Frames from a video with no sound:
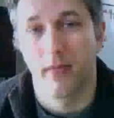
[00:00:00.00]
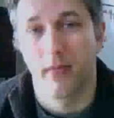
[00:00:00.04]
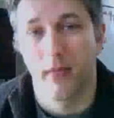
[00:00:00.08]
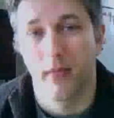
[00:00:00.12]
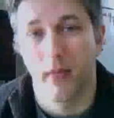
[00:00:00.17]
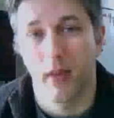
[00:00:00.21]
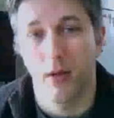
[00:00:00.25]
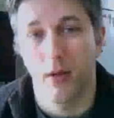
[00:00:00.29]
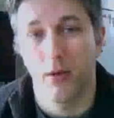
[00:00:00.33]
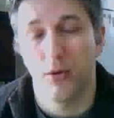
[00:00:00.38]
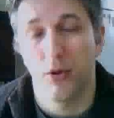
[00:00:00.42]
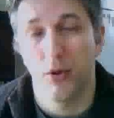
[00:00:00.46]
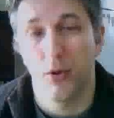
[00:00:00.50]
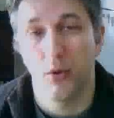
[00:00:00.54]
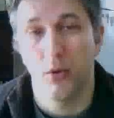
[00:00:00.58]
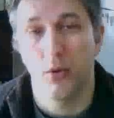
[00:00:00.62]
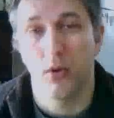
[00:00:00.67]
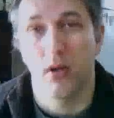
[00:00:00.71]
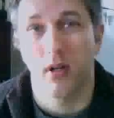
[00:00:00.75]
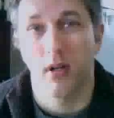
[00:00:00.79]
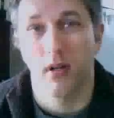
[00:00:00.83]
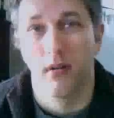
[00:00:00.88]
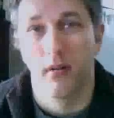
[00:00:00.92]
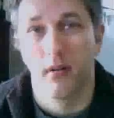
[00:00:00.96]
you too
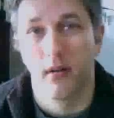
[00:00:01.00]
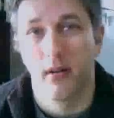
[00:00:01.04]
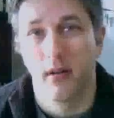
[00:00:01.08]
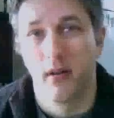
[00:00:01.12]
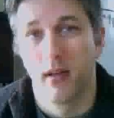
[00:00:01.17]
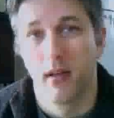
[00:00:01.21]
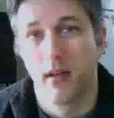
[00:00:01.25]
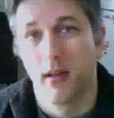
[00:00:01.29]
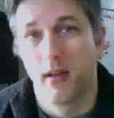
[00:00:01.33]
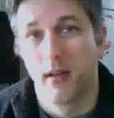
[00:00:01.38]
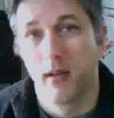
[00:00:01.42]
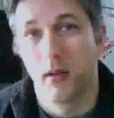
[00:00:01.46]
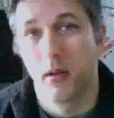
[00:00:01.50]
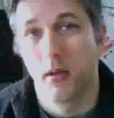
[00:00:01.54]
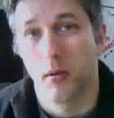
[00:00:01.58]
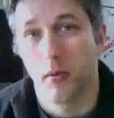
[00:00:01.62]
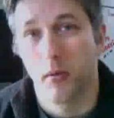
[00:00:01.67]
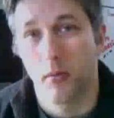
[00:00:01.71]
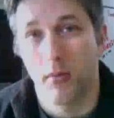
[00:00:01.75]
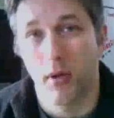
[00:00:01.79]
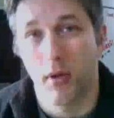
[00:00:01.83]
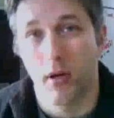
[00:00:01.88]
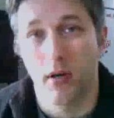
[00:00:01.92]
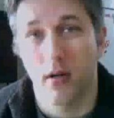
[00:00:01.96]
are
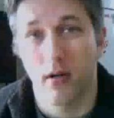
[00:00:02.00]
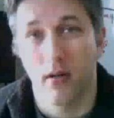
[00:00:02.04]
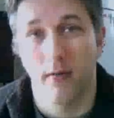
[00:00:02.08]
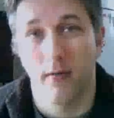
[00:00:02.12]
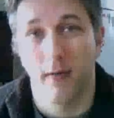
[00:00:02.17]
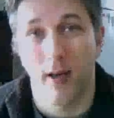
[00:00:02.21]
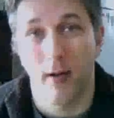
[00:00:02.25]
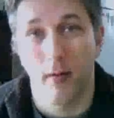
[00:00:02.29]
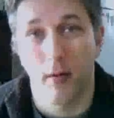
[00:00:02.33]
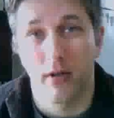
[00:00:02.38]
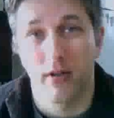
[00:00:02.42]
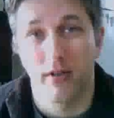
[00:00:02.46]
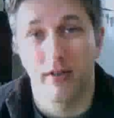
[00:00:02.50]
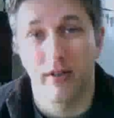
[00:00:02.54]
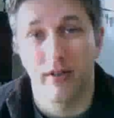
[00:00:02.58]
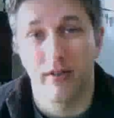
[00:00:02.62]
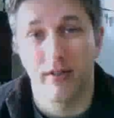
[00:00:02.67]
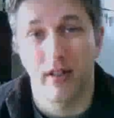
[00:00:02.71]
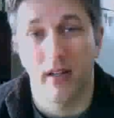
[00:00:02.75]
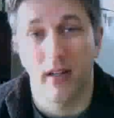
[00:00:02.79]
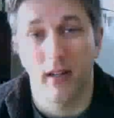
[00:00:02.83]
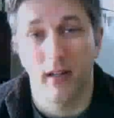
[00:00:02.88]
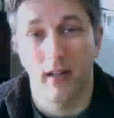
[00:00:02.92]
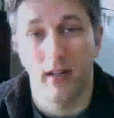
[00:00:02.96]
part of the fabric of
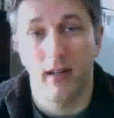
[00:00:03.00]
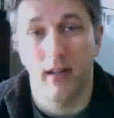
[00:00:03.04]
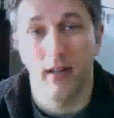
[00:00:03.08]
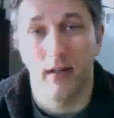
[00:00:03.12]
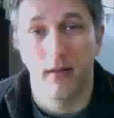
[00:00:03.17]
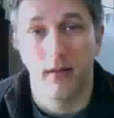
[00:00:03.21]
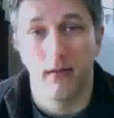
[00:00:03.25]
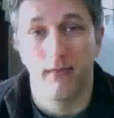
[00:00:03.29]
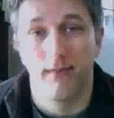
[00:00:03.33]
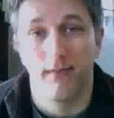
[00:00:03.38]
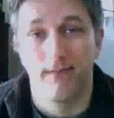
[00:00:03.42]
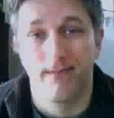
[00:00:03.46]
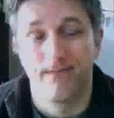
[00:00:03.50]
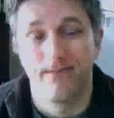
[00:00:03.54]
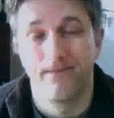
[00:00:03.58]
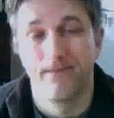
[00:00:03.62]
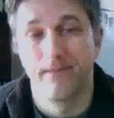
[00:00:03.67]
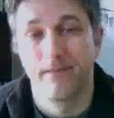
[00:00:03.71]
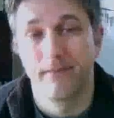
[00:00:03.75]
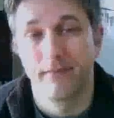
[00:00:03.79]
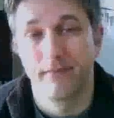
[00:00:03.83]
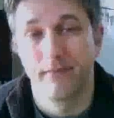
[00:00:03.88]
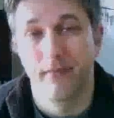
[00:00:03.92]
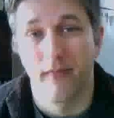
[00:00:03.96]
society and
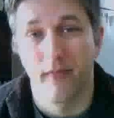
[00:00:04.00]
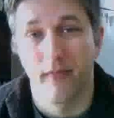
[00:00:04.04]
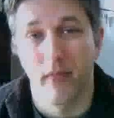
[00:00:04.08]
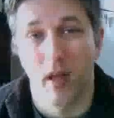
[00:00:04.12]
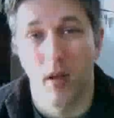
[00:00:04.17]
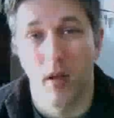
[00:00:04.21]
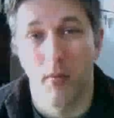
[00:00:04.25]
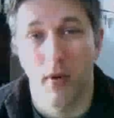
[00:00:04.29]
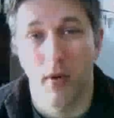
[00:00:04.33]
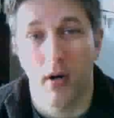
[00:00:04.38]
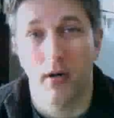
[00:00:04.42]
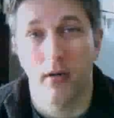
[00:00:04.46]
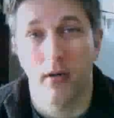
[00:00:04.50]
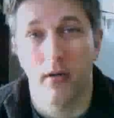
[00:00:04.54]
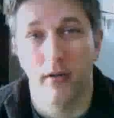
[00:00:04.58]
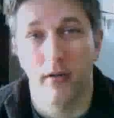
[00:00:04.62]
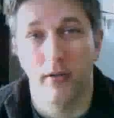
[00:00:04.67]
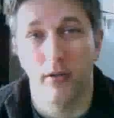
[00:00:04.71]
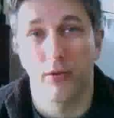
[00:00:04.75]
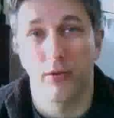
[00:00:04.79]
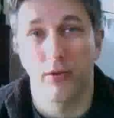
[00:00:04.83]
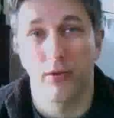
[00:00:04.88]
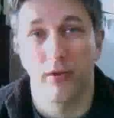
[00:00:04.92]
part of the social